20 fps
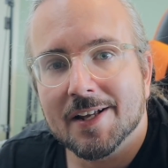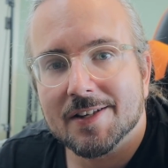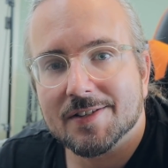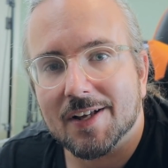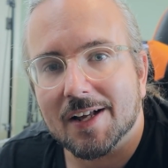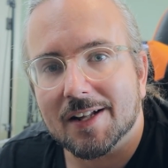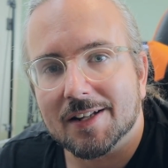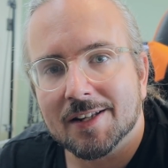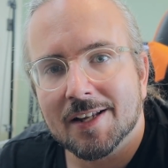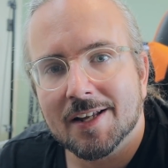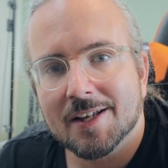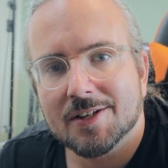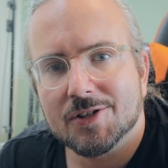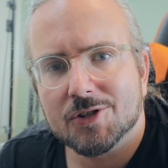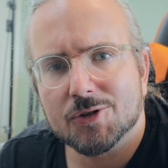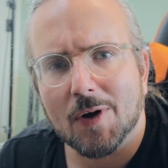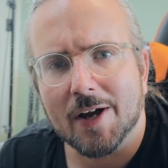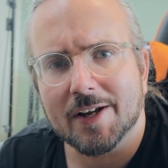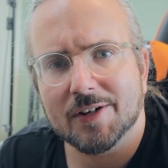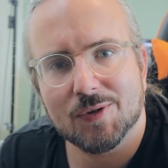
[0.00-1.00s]
So I'll
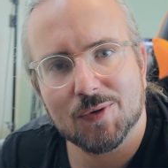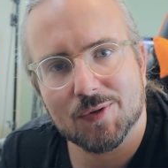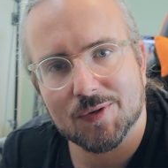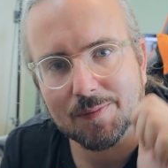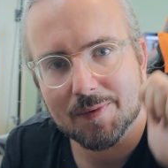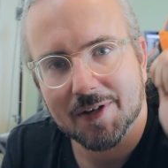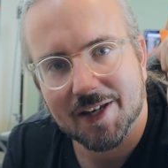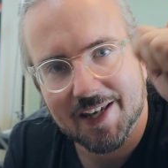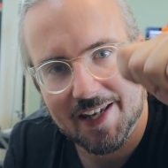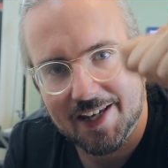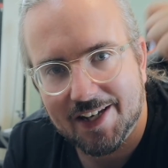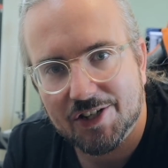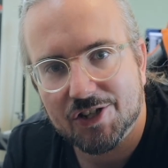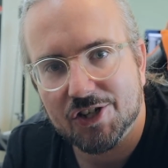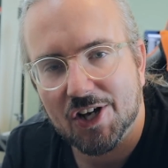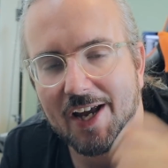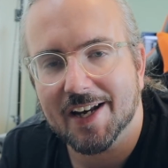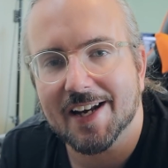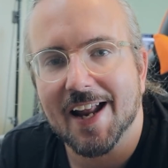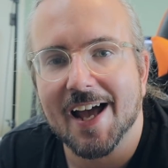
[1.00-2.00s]
try and do some
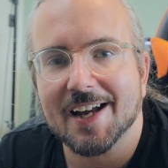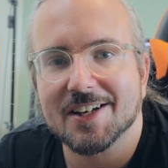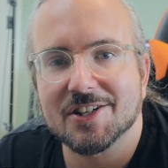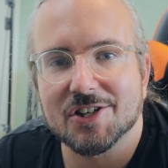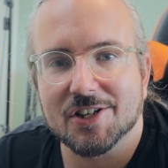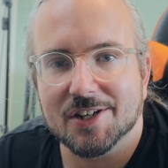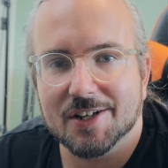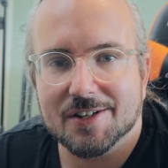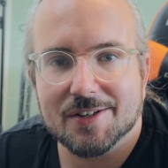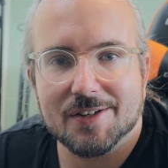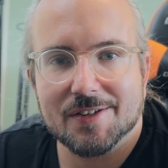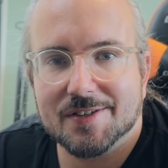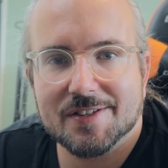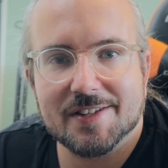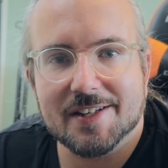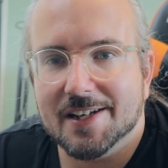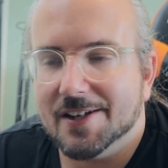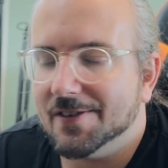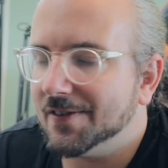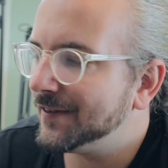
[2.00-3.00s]
keychain action and
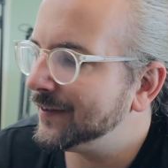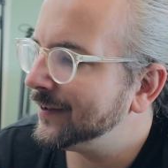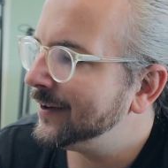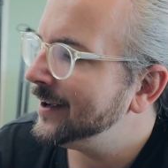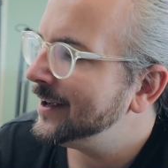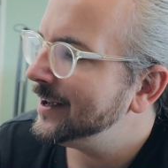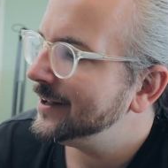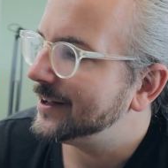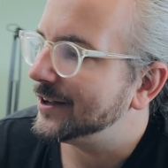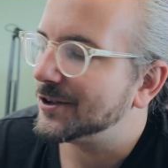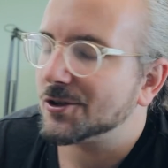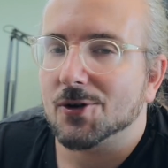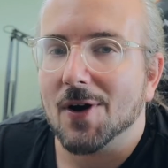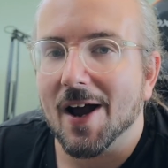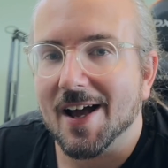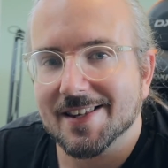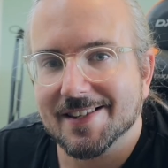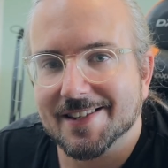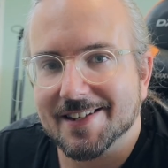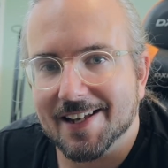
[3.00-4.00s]
see if the
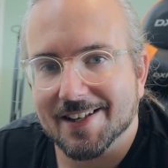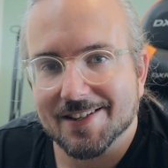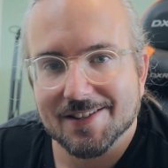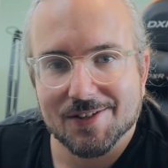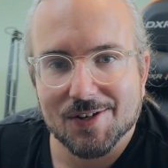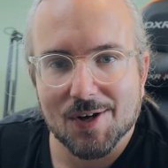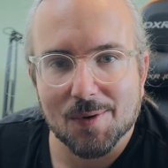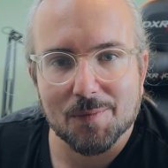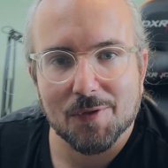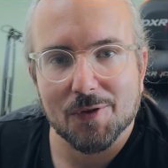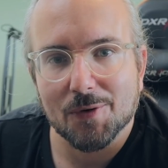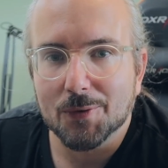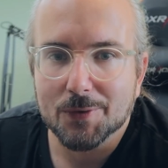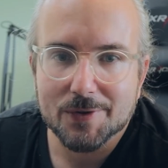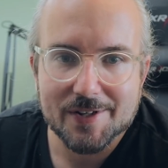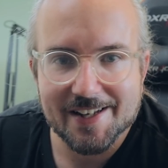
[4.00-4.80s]
transients come through